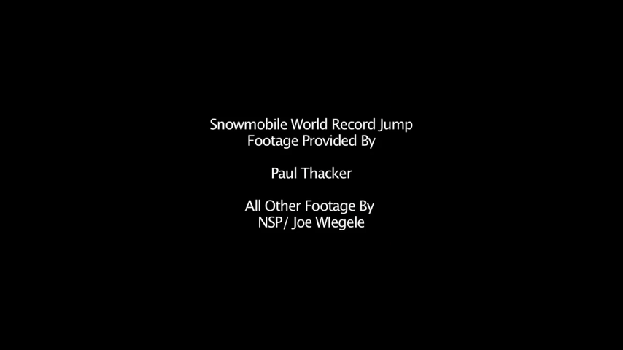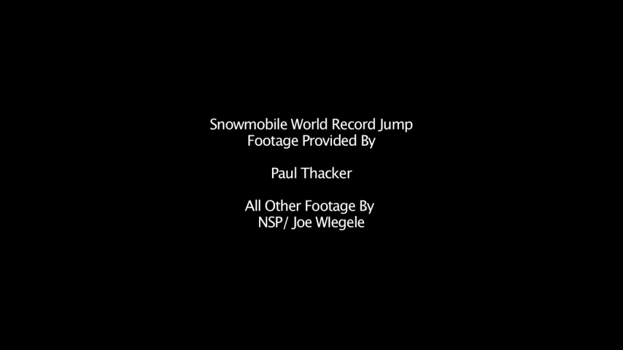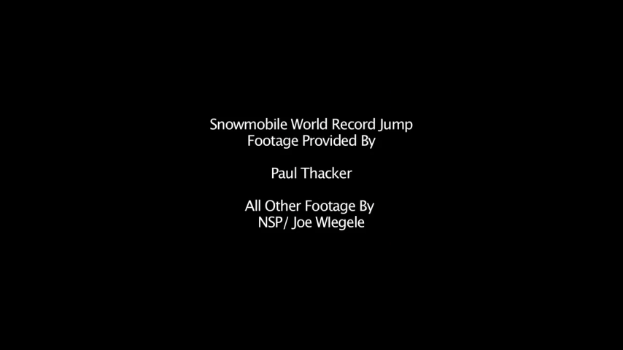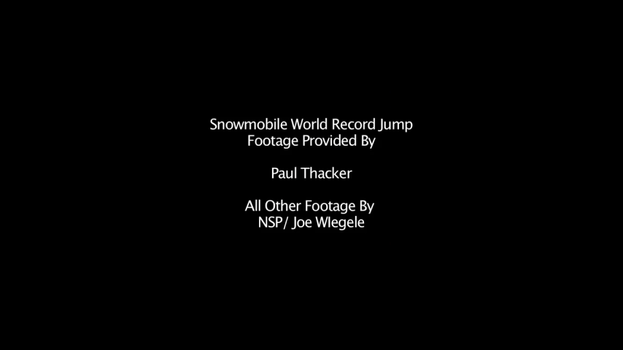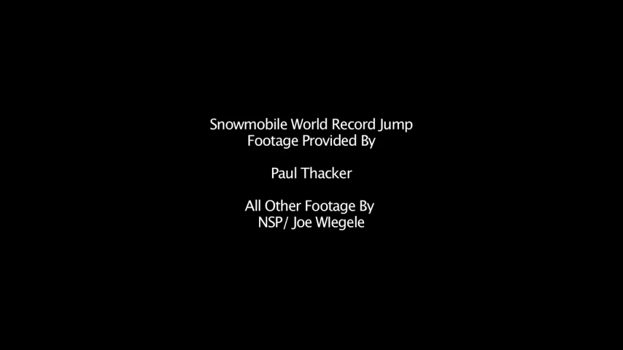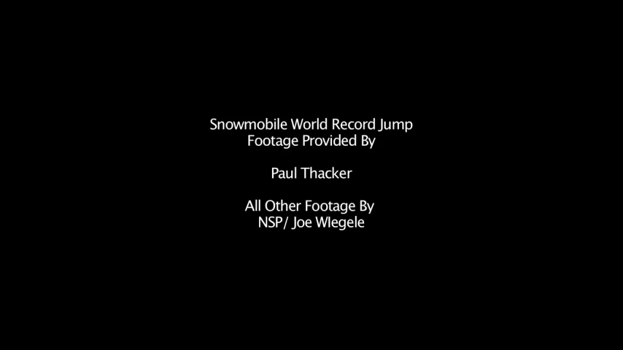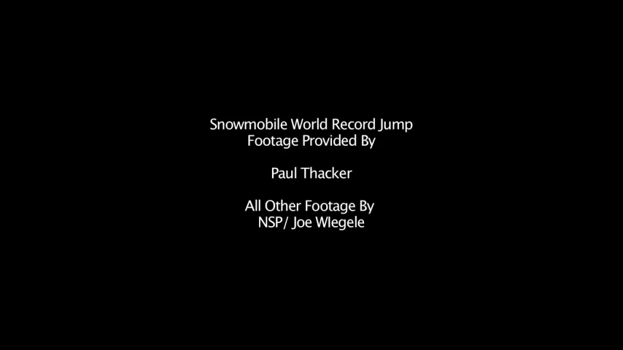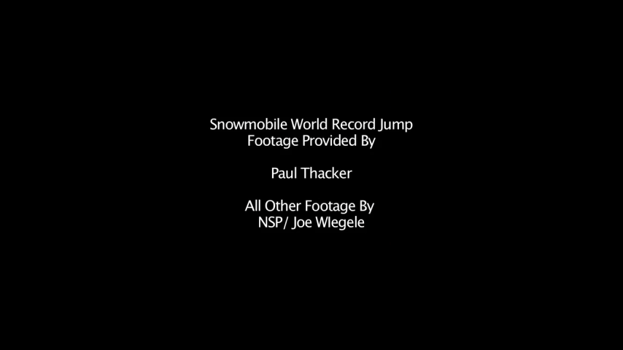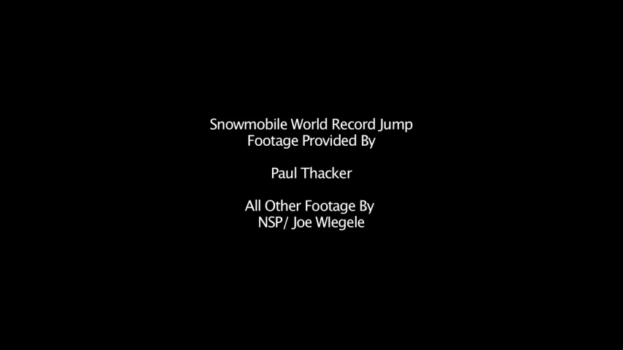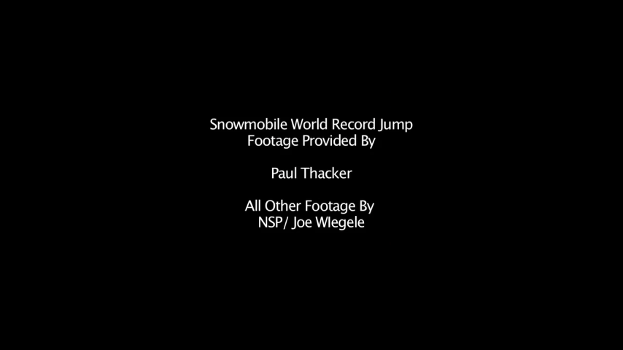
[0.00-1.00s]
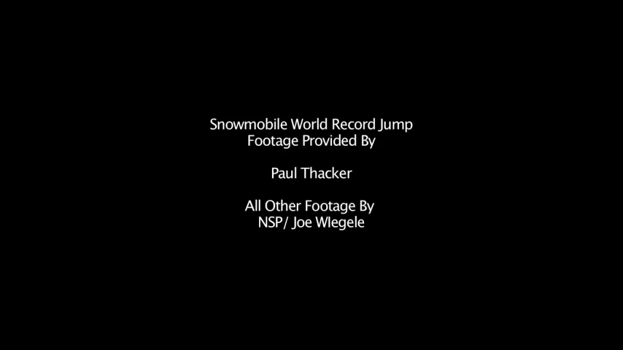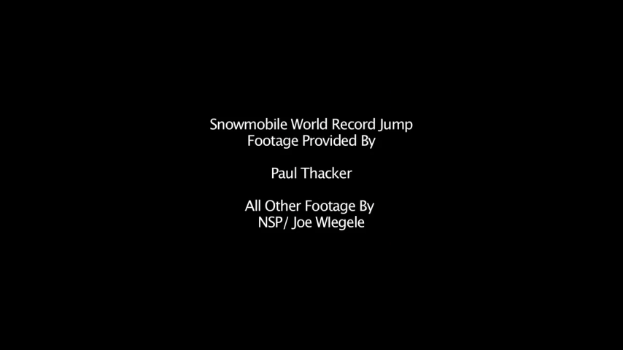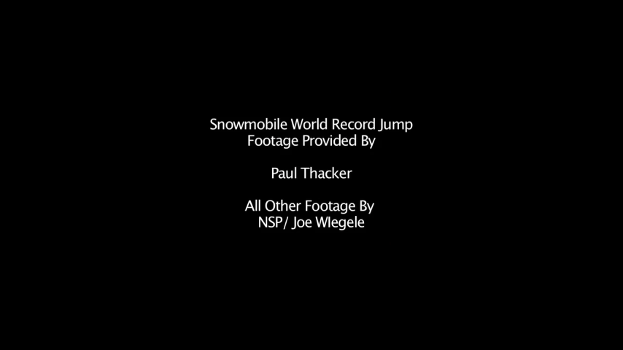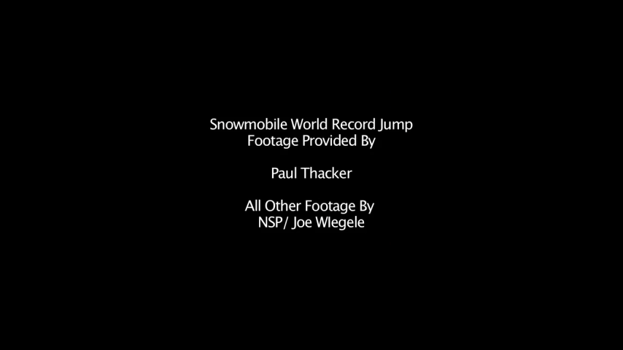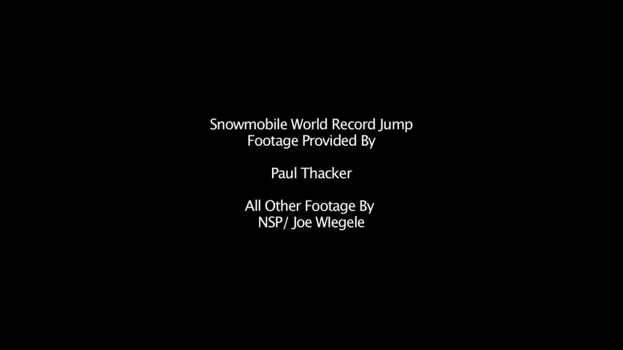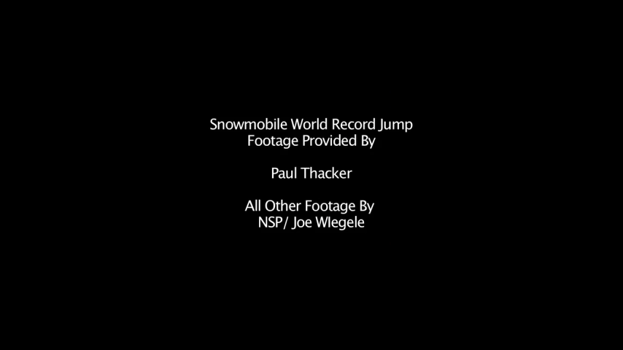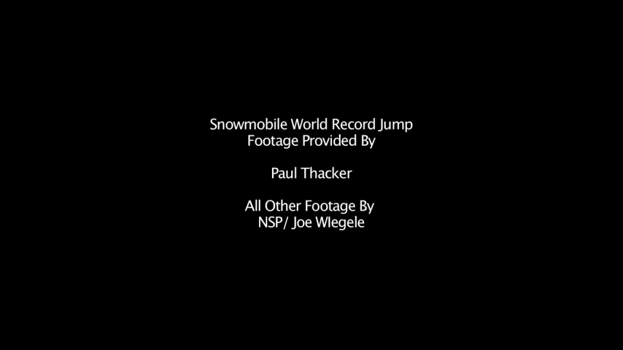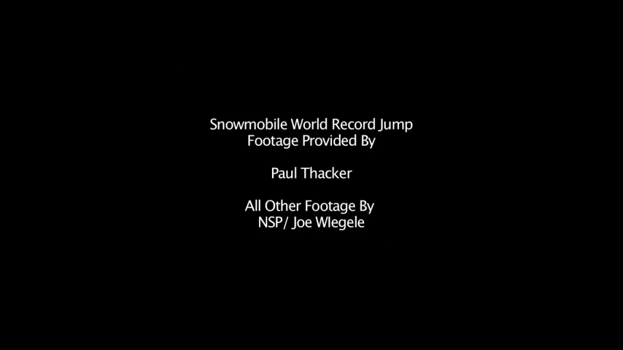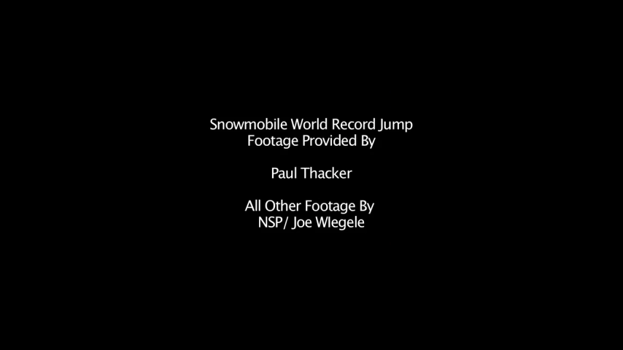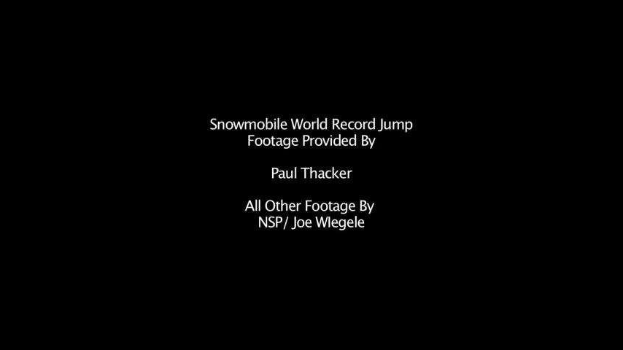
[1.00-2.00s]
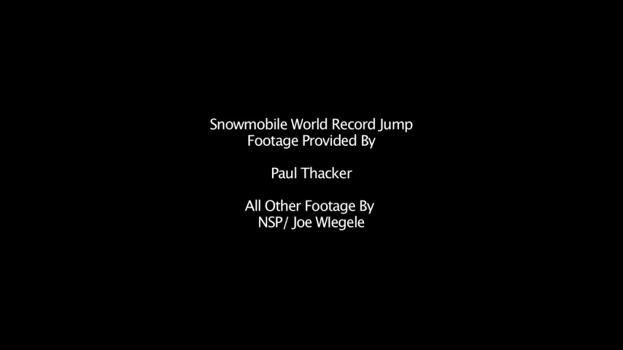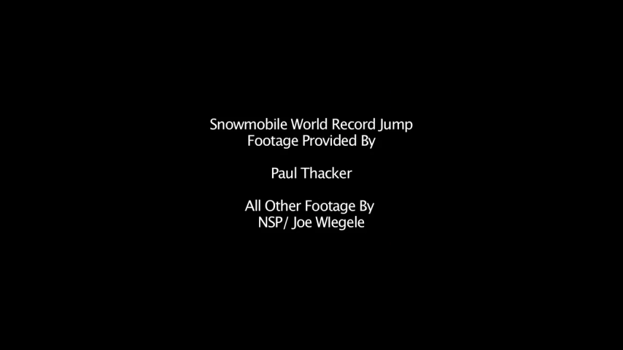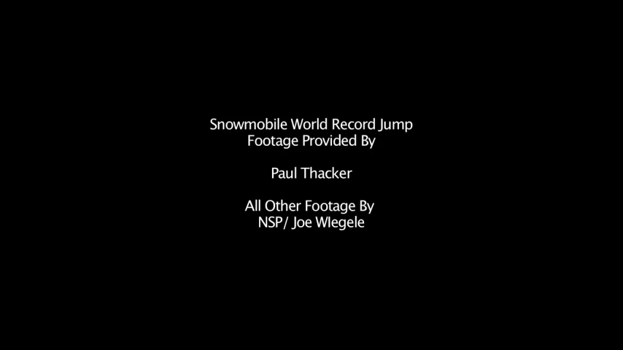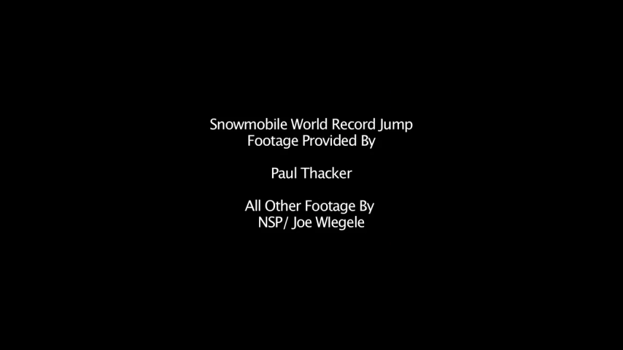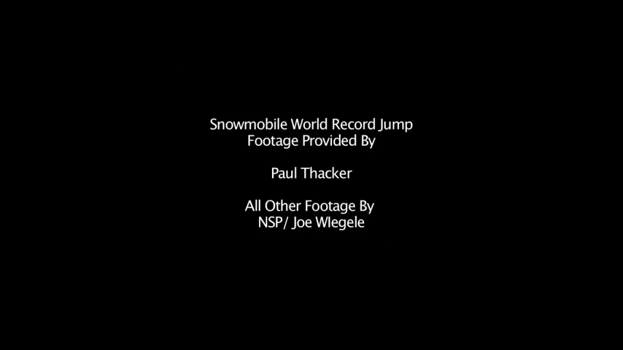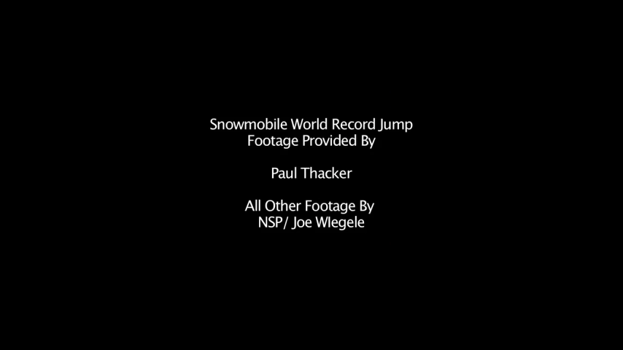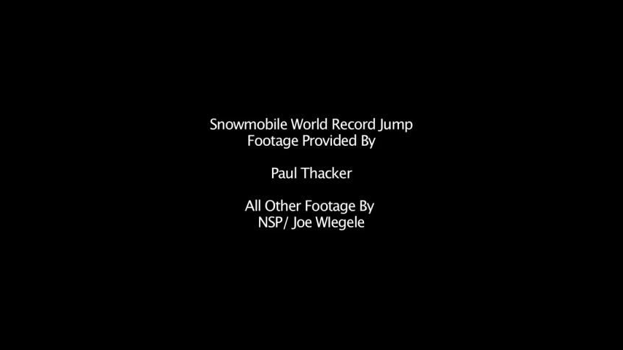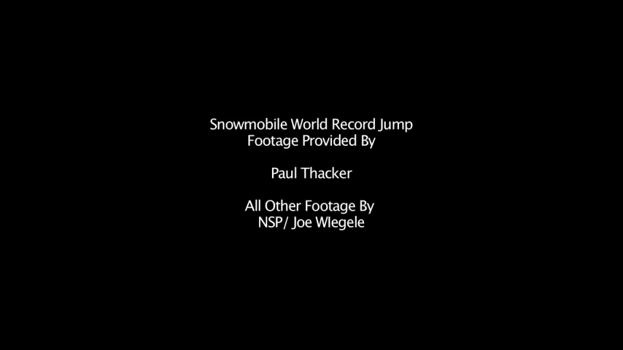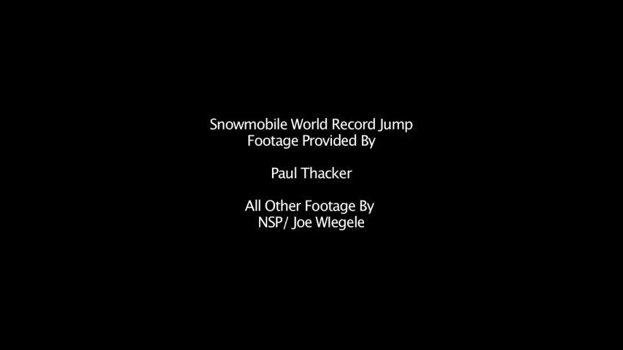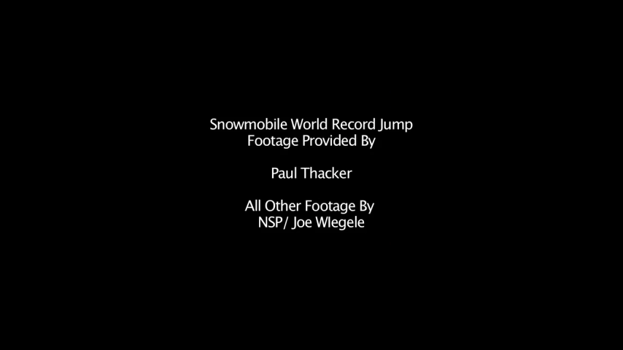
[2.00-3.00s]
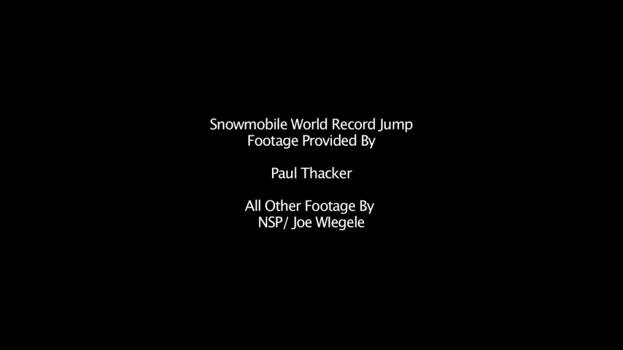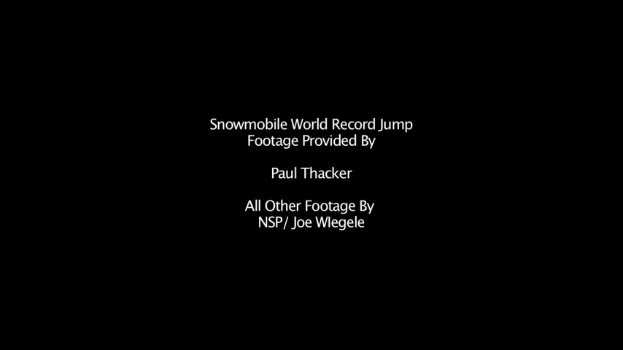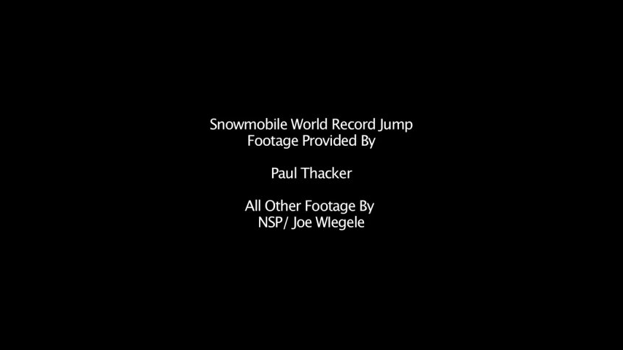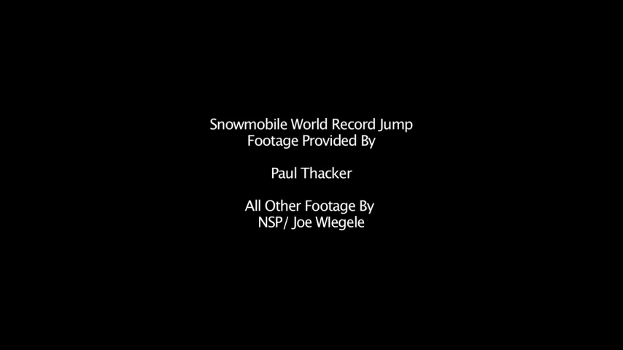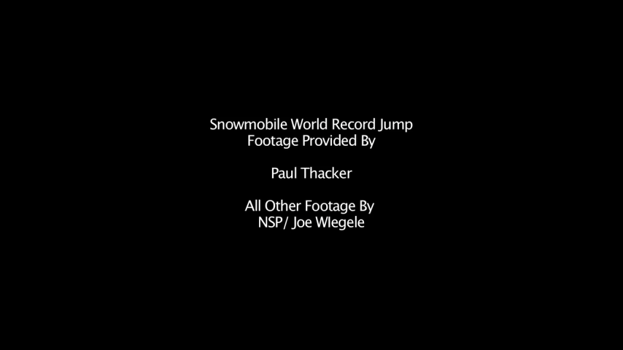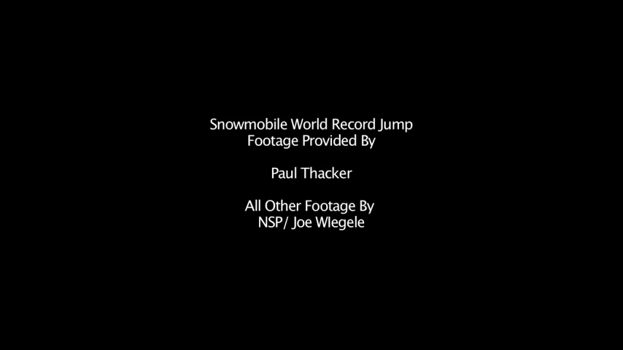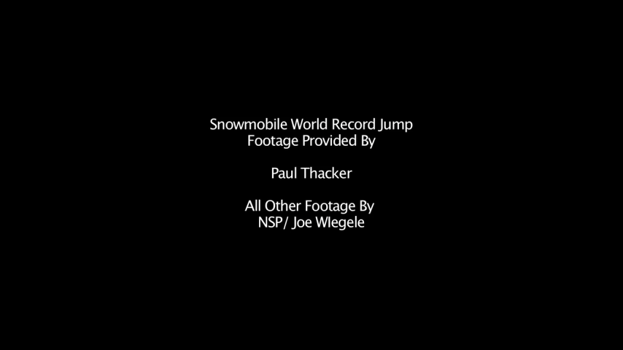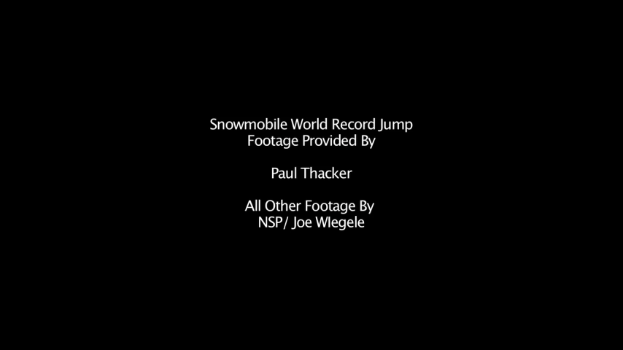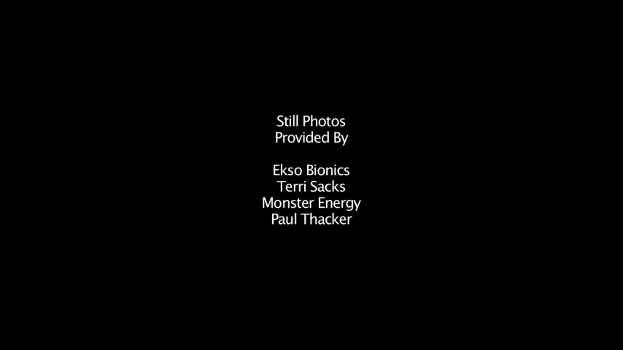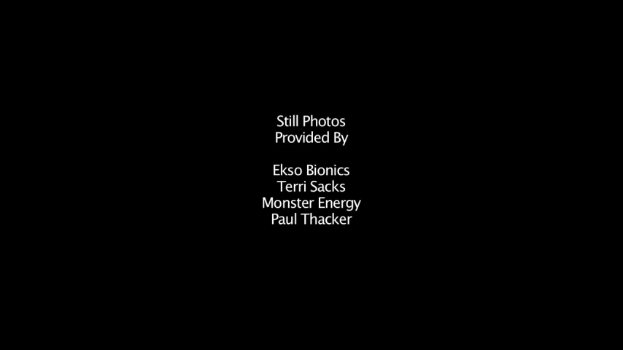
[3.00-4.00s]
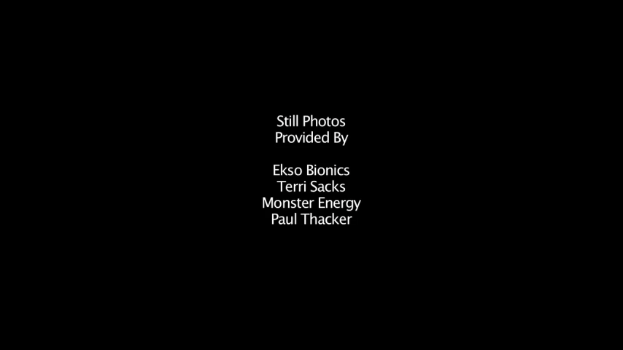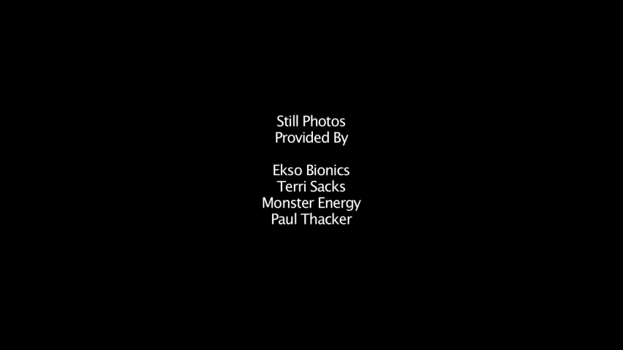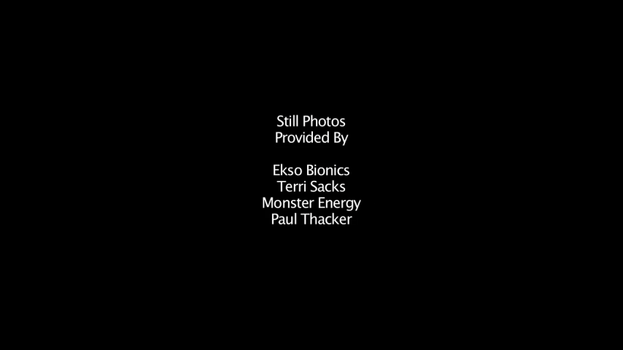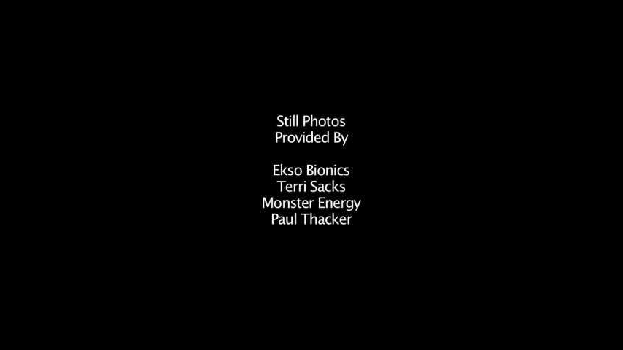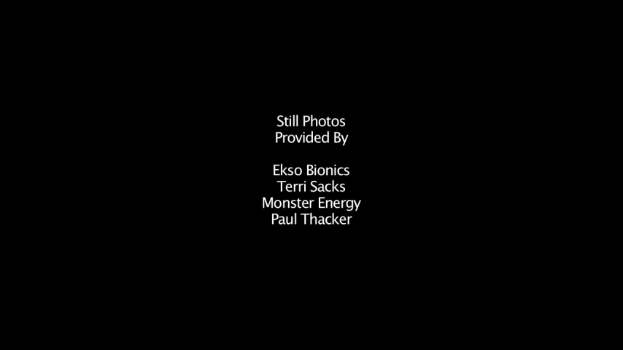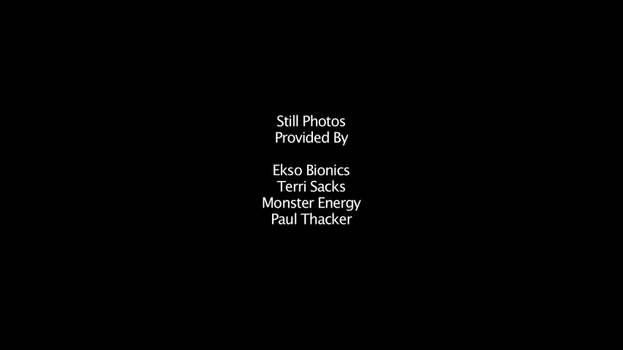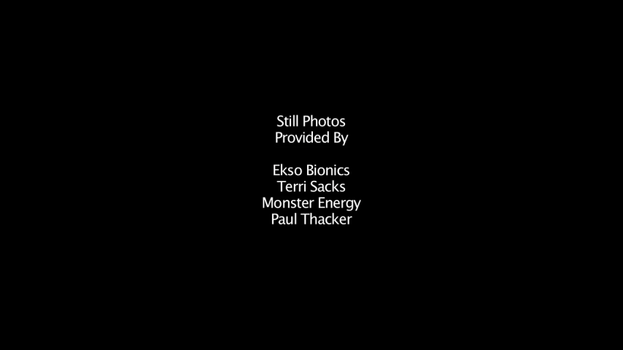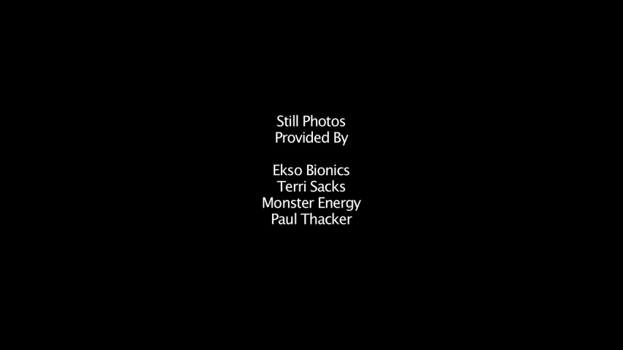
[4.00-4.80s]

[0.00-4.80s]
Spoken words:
Nobody's mouth can be seen.